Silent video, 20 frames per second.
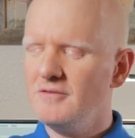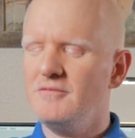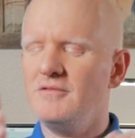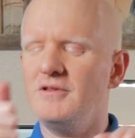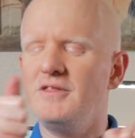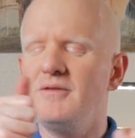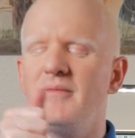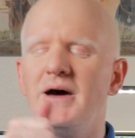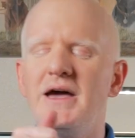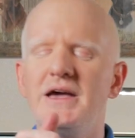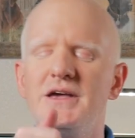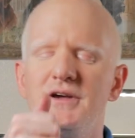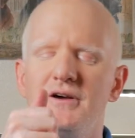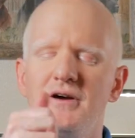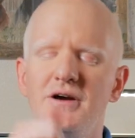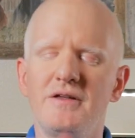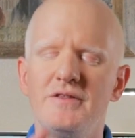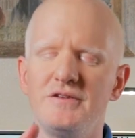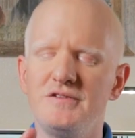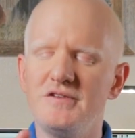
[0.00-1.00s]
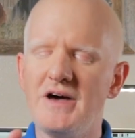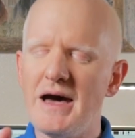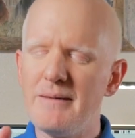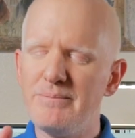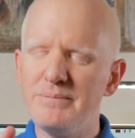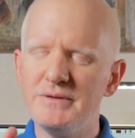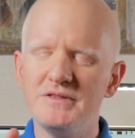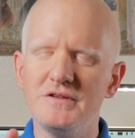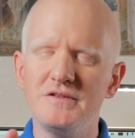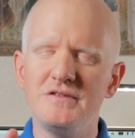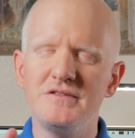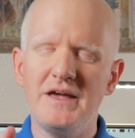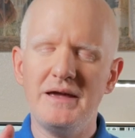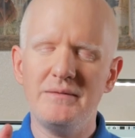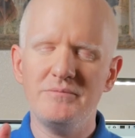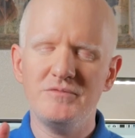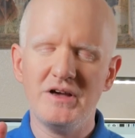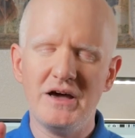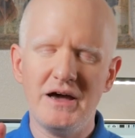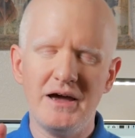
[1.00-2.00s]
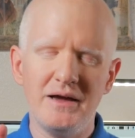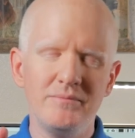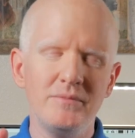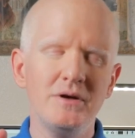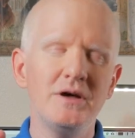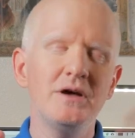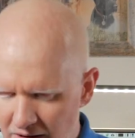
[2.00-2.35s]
with a mic here on the top at the same time,